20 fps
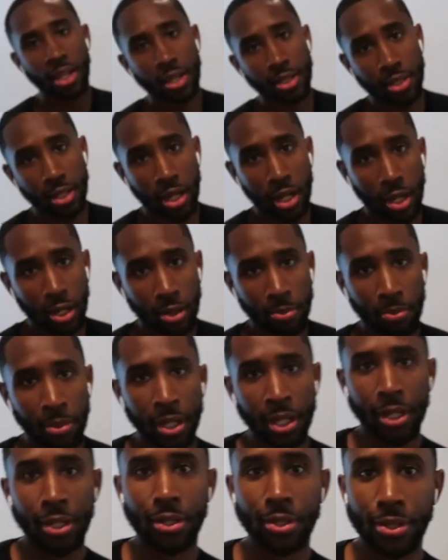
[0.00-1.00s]
out to all the
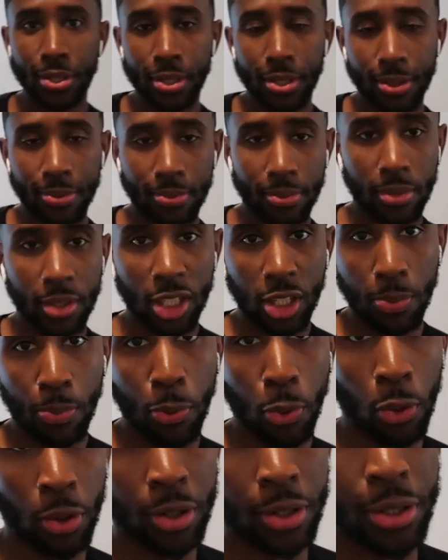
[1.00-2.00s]
males
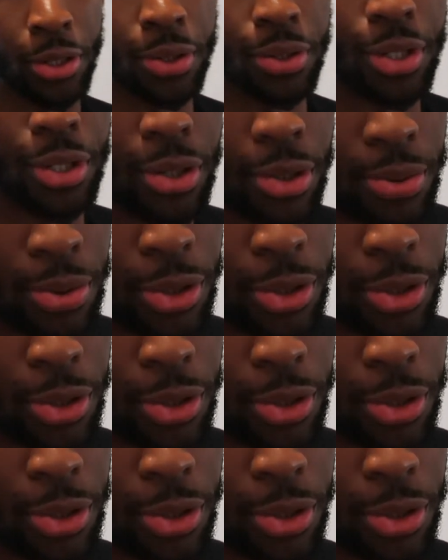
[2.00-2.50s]
supporting YouTube